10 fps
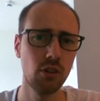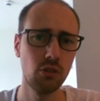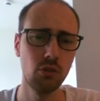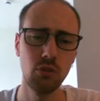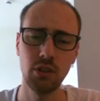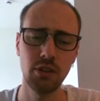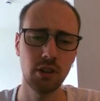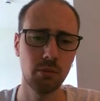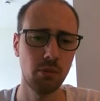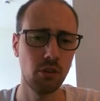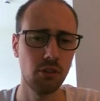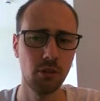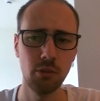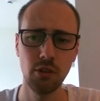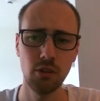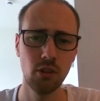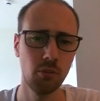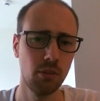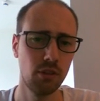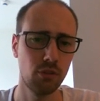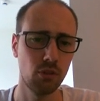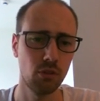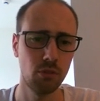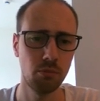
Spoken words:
to attack the pawn center, but it's going to be difficult.